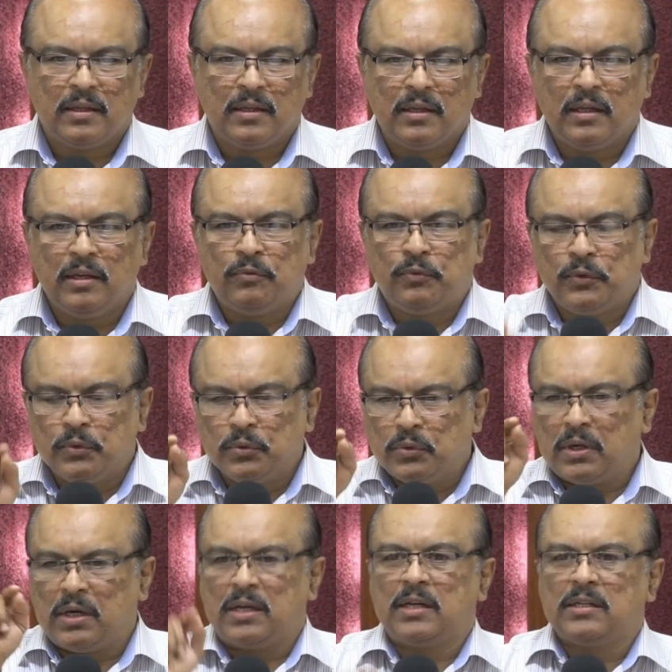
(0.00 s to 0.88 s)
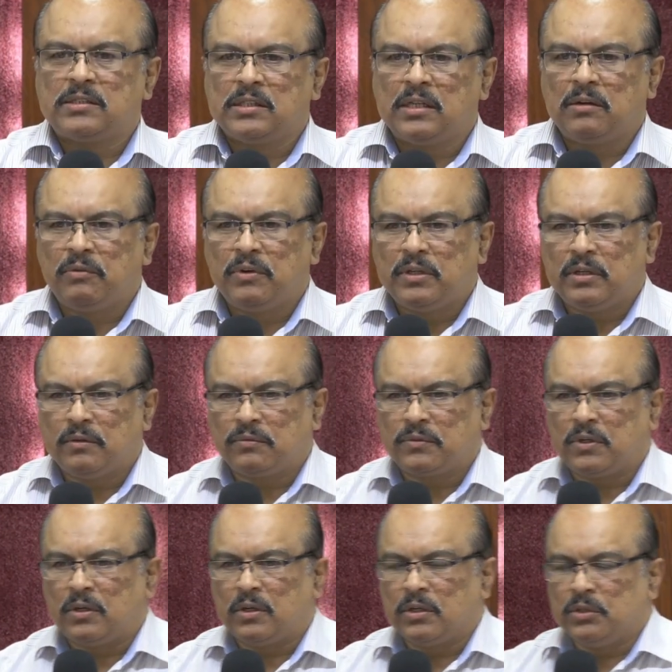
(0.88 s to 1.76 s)
If you are a servant of
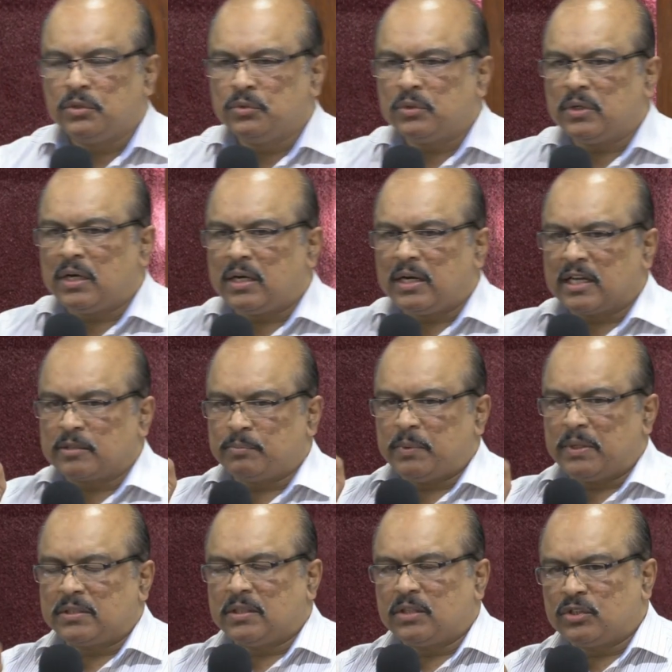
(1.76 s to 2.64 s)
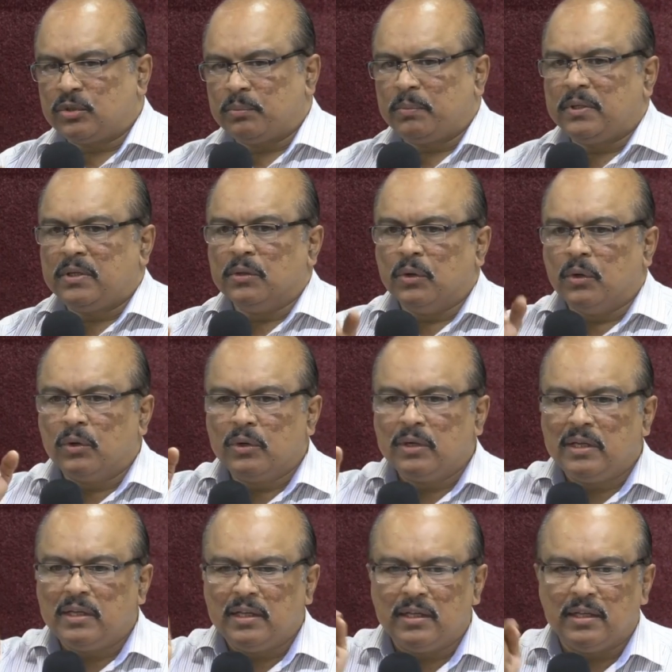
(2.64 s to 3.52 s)
God, you are expected to be
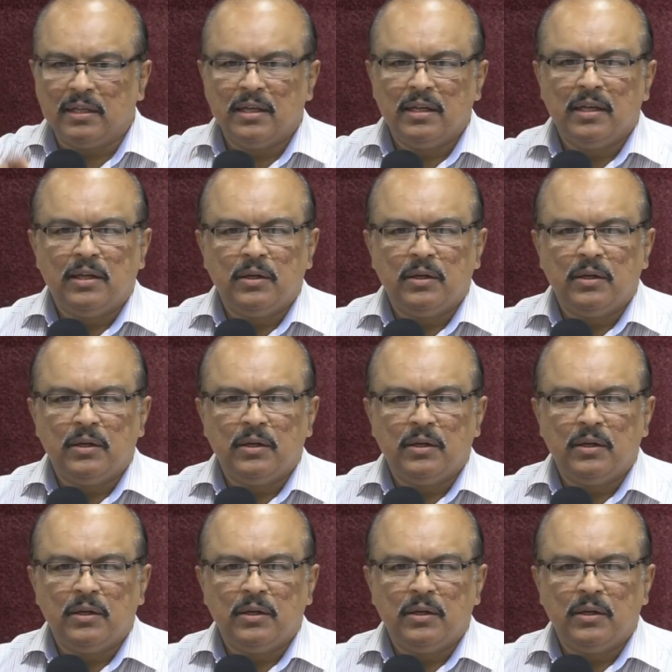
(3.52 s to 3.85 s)
holy.